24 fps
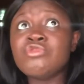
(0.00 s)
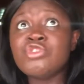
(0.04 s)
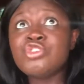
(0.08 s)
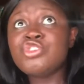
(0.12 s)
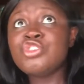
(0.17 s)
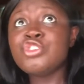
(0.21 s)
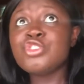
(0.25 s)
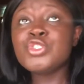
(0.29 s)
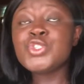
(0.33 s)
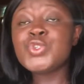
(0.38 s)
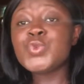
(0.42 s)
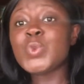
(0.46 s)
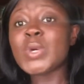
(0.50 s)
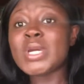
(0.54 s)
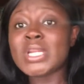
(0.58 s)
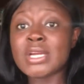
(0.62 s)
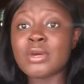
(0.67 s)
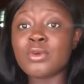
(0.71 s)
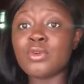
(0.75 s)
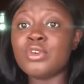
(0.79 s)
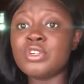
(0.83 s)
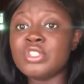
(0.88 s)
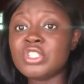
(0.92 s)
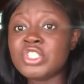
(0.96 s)
due to weather
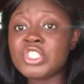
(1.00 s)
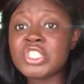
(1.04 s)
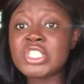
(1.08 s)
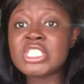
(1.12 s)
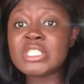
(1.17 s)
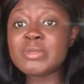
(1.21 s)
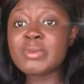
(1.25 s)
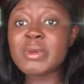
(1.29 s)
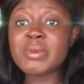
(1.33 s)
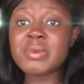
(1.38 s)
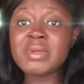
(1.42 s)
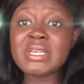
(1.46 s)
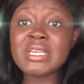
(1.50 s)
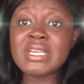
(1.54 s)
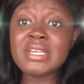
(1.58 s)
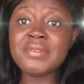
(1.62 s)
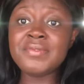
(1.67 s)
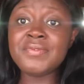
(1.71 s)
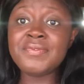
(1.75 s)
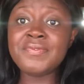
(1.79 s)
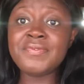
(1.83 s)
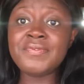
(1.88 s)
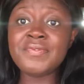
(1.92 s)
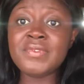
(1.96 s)
conditions, maybe
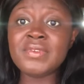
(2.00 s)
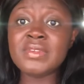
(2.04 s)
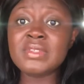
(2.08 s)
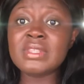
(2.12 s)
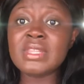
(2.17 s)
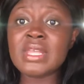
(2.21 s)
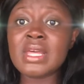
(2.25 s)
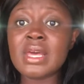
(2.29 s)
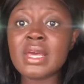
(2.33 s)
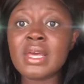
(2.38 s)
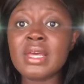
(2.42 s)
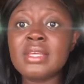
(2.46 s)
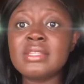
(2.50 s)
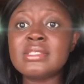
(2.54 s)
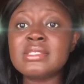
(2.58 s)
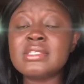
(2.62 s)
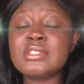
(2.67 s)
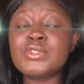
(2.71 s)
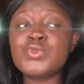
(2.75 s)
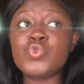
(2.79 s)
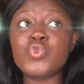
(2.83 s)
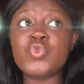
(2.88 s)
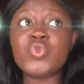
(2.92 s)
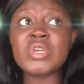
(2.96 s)
if it
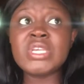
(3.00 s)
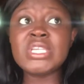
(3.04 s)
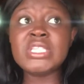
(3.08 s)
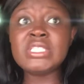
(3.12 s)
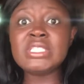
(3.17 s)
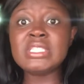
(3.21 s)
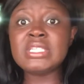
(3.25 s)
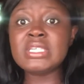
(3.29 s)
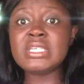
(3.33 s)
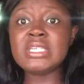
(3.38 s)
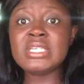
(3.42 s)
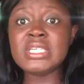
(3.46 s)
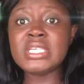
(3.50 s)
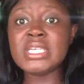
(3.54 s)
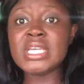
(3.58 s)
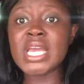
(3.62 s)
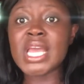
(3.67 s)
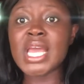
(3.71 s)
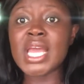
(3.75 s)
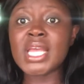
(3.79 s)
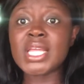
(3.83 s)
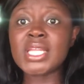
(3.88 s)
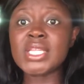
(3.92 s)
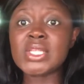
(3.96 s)
is windy
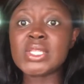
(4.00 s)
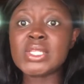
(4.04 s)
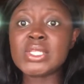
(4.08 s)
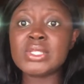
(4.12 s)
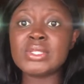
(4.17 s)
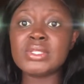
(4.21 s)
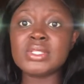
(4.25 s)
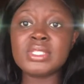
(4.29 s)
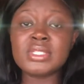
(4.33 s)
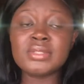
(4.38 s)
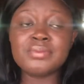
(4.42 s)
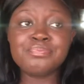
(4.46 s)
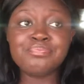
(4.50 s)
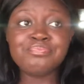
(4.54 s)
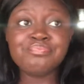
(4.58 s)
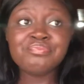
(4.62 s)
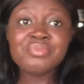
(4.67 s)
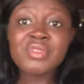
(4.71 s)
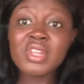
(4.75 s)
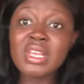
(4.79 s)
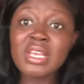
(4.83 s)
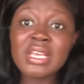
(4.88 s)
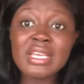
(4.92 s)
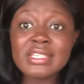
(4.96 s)
and
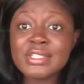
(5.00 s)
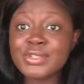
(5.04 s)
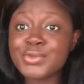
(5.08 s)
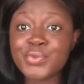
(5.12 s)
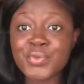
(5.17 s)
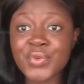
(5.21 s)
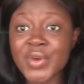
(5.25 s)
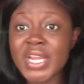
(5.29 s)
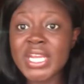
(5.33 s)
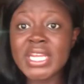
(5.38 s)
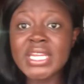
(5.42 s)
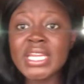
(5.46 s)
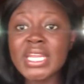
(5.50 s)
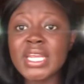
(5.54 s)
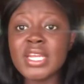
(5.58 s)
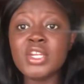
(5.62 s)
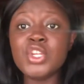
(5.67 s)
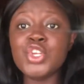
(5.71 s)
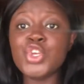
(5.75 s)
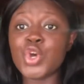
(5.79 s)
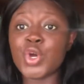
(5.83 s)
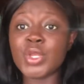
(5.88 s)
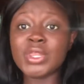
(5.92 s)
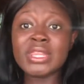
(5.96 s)
it's
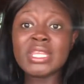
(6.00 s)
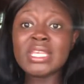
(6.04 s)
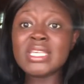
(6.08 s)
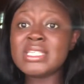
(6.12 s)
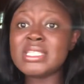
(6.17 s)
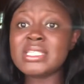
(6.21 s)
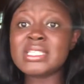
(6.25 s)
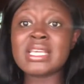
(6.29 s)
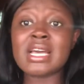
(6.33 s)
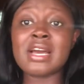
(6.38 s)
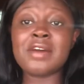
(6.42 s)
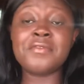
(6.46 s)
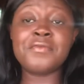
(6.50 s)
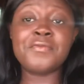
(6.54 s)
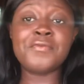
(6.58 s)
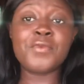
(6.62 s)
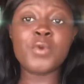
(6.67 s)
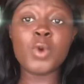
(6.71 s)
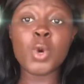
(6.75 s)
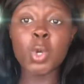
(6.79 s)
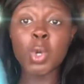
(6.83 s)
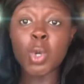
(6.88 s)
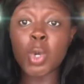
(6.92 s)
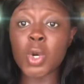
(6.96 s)
raining, your things can
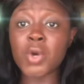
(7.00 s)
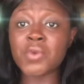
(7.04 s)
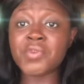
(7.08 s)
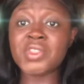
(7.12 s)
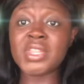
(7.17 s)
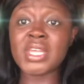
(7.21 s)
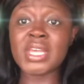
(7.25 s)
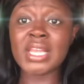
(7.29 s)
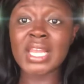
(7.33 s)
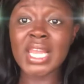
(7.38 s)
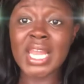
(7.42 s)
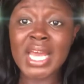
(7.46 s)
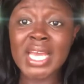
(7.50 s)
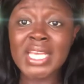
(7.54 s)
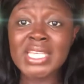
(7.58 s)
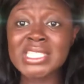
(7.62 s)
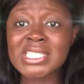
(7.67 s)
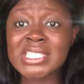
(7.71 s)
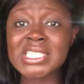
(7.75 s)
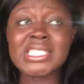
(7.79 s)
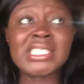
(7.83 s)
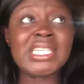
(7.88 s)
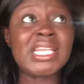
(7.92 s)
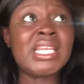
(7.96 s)
fall off the
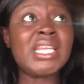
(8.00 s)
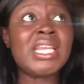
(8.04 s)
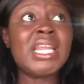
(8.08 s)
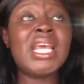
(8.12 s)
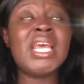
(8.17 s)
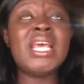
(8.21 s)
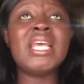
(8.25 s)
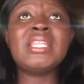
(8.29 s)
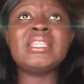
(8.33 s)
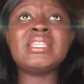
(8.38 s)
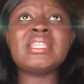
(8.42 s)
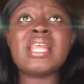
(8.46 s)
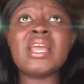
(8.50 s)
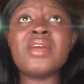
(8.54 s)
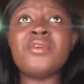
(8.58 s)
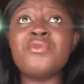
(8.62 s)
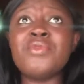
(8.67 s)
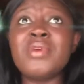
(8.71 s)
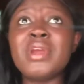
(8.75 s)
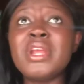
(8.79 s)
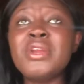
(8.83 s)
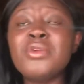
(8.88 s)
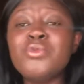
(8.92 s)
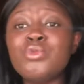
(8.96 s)
lines and then the
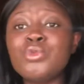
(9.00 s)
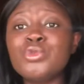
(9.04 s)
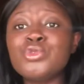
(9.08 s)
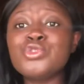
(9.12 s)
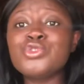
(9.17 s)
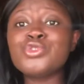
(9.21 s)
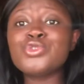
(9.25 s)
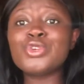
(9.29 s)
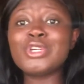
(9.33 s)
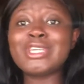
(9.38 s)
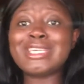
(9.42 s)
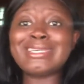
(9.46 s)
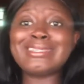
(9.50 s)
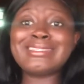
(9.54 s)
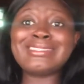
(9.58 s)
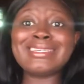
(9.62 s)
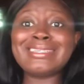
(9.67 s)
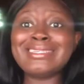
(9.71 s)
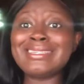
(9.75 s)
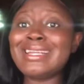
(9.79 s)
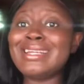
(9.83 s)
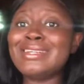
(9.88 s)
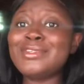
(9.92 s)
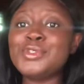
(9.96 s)
rain will soak it
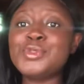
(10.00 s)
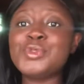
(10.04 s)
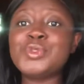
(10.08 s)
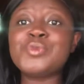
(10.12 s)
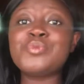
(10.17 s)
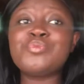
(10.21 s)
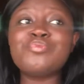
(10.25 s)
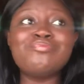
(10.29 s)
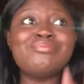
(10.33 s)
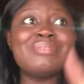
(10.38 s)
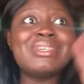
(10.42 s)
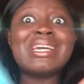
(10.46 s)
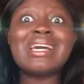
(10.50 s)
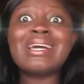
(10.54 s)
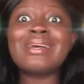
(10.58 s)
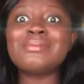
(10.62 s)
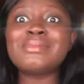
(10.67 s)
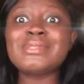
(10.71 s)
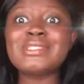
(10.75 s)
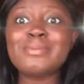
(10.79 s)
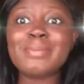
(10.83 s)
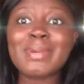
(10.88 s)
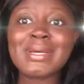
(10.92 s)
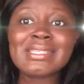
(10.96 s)
and then it
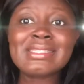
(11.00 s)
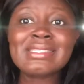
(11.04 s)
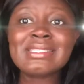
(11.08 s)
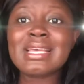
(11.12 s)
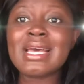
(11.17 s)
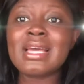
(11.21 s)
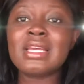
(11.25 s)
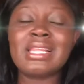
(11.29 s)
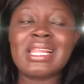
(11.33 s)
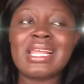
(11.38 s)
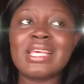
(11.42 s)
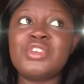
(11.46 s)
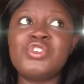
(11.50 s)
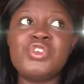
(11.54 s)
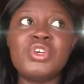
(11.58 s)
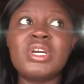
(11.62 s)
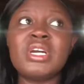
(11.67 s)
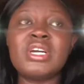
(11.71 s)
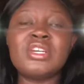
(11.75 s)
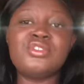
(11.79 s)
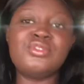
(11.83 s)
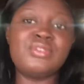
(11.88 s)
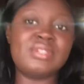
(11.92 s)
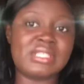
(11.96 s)
becomes basah. Like you
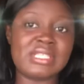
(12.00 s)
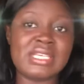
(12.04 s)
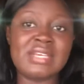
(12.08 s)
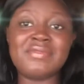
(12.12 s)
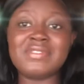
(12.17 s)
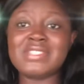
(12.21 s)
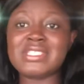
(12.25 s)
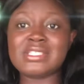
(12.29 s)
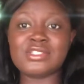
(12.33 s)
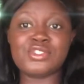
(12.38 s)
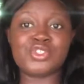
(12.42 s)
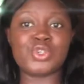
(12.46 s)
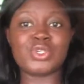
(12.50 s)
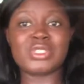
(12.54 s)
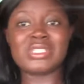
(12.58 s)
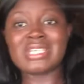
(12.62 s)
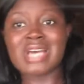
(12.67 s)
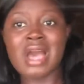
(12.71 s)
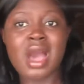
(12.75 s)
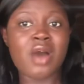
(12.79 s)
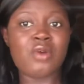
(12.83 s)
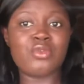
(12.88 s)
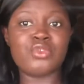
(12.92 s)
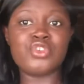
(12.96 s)
can't use it. If it is your
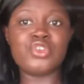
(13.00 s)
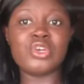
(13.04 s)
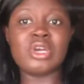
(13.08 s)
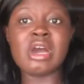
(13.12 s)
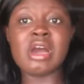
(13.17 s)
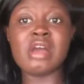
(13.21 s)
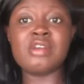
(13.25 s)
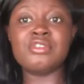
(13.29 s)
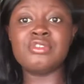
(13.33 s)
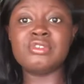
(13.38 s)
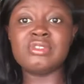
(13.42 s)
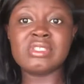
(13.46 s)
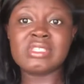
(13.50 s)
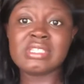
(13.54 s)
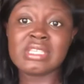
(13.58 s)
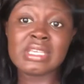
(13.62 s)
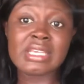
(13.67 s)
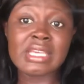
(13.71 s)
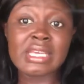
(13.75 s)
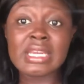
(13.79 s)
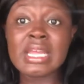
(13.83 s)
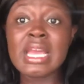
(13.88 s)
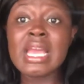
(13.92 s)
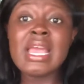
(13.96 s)
towel, you can't use it
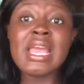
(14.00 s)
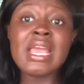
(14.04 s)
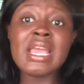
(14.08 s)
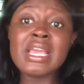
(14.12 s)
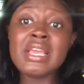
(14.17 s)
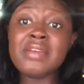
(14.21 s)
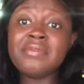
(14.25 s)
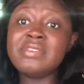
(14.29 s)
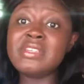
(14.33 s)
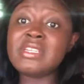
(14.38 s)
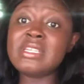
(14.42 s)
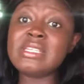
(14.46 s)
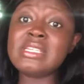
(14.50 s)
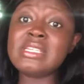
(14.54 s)
again. If